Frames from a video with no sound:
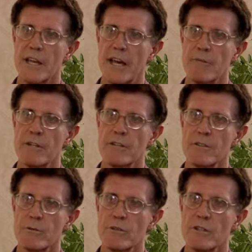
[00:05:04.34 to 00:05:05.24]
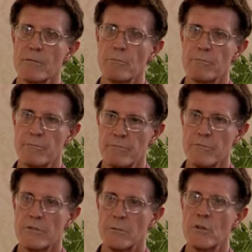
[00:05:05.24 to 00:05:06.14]
Academy, through the
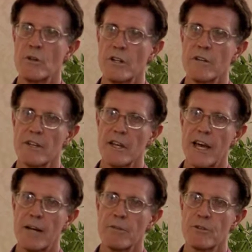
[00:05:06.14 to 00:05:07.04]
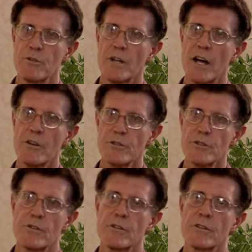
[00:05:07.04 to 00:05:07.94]
community of the Academy, through the
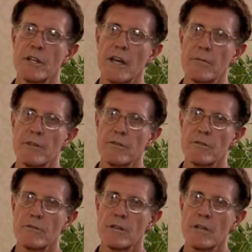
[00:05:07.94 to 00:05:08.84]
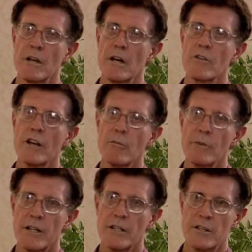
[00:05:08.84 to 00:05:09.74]
doctors that are in the Academy, through the other
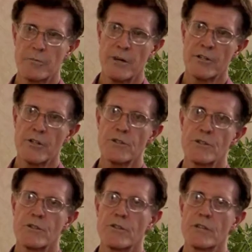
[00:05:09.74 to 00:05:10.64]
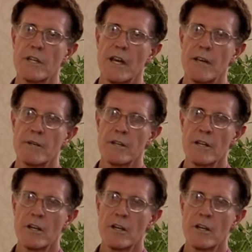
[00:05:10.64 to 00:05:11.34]
health practitioners that are in the Academy.